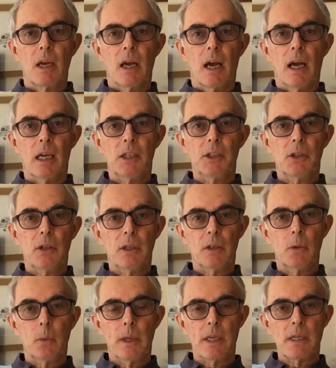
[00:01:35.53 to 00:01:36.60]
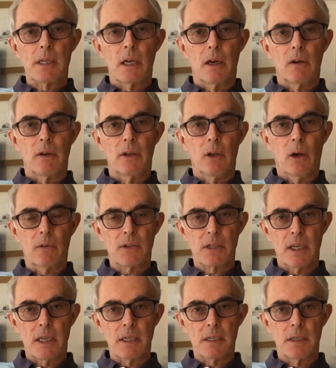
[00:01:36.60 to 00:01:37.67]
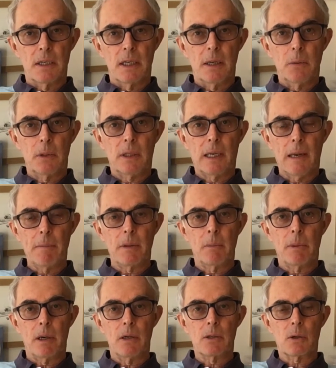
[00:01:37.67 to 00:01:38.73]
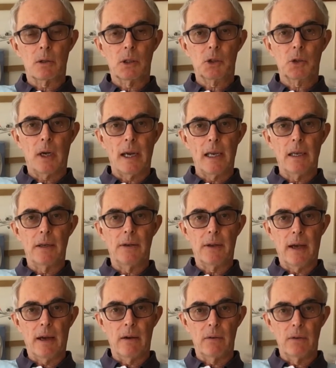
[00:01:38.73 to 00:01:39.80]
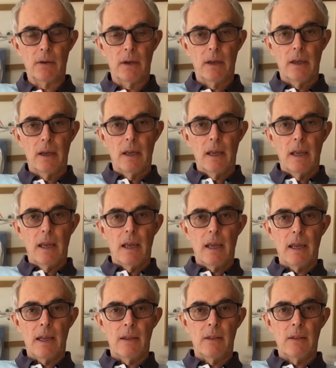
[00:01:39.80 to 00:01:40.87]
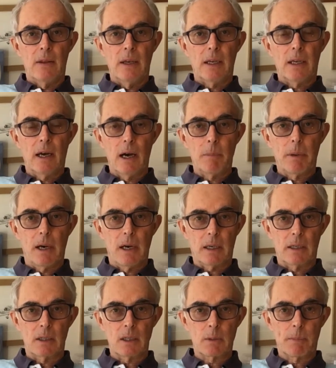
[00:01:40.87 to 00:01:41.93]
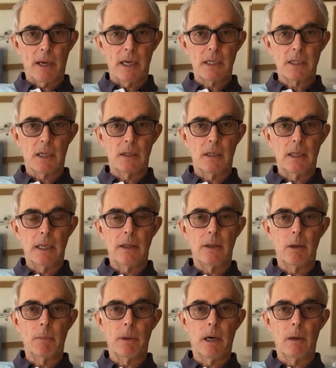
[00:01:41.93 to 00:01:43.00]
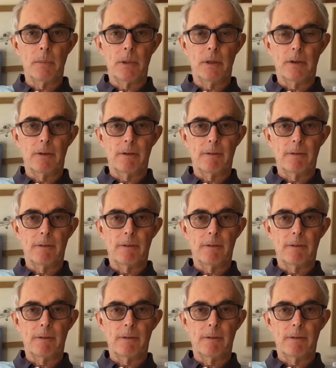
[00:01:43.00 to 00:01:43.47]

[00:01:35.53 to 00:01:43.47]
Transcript: And during the winter and the off season, he would keep the boat on a trailer down in the car parking space underneath the apartment.